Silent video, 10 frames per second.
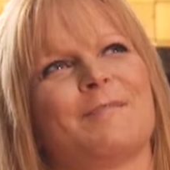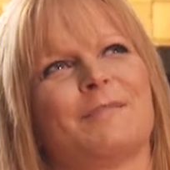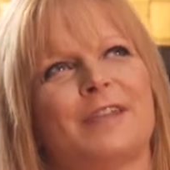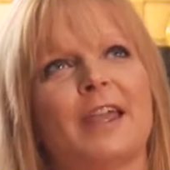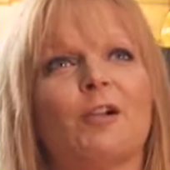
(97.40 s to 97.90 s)

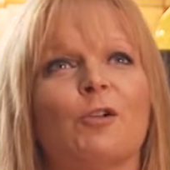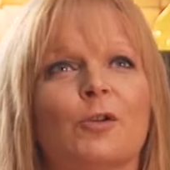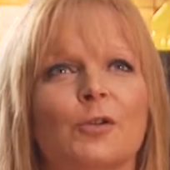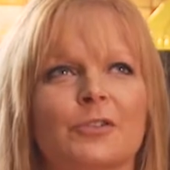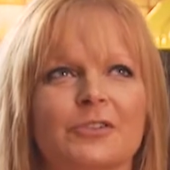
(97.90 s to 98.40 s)
nail
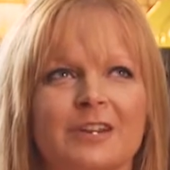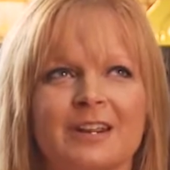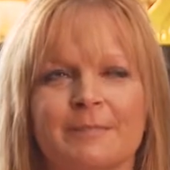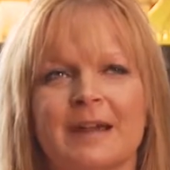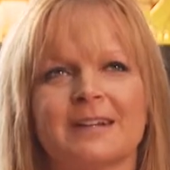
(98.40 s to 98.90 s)
holes
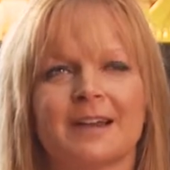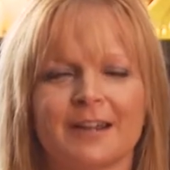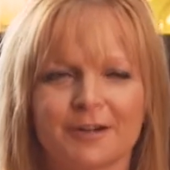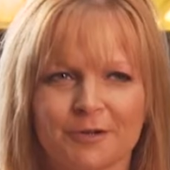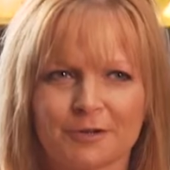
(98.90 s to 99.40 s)
in my
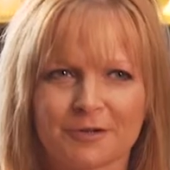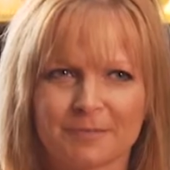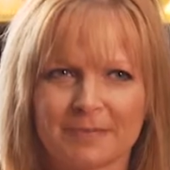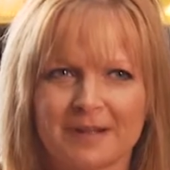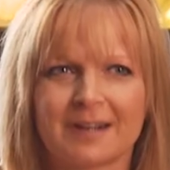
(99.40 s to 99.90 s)
tires
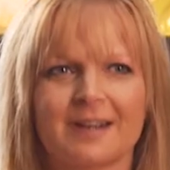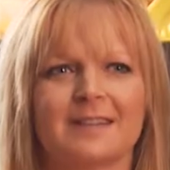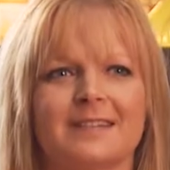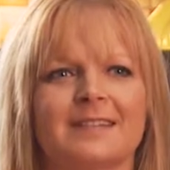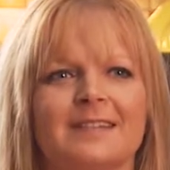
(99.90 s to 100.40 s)
because